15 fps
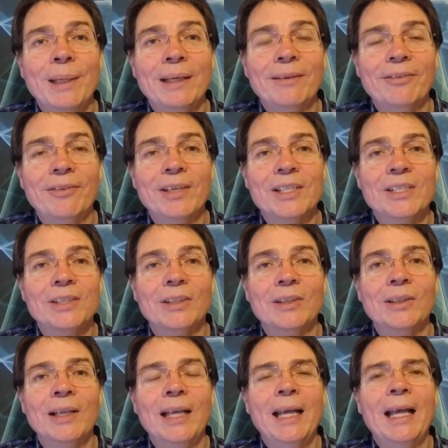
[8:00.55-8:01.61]

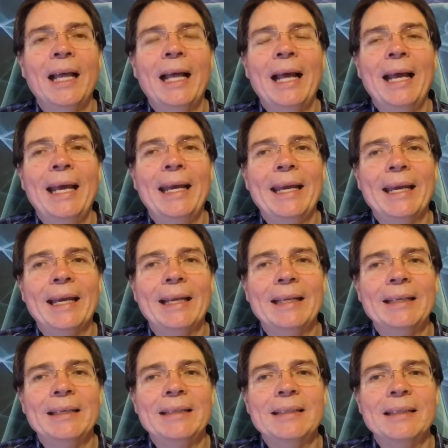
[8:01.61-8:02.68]
beneficial,
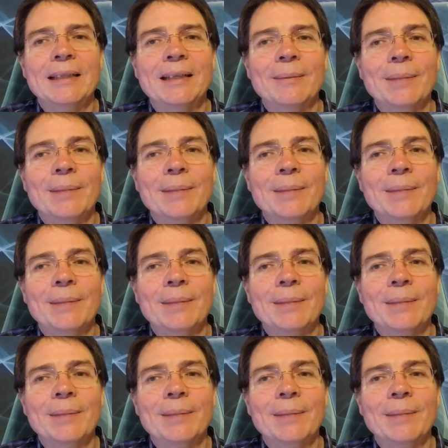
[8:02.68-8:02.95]
and